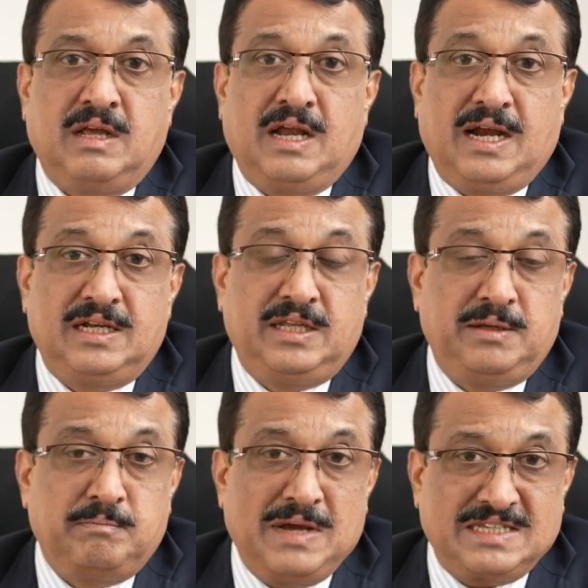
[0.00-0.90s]
And
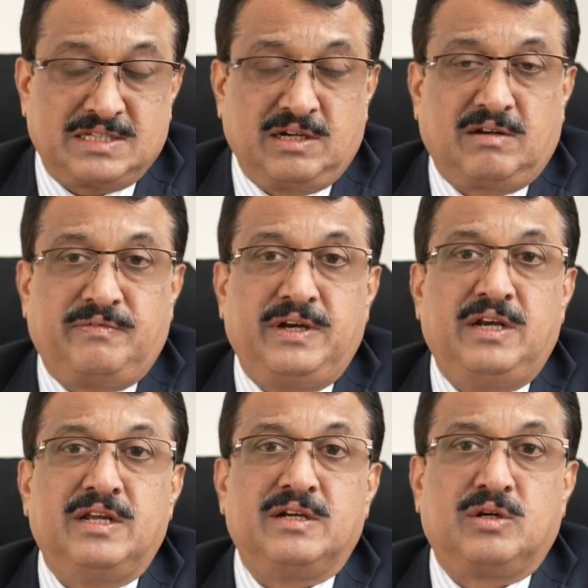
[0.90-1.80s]
the basket of
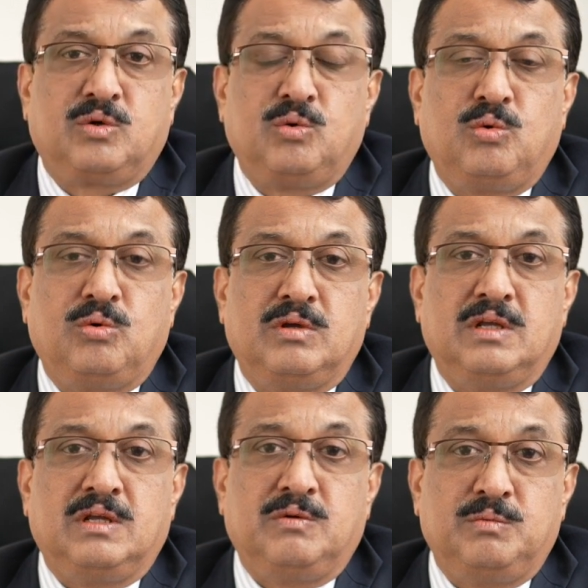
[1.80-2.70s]
Indian
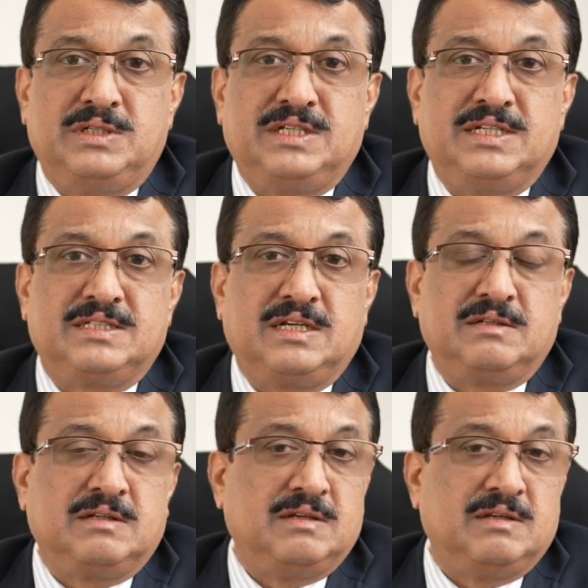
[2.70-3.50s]
crude, which is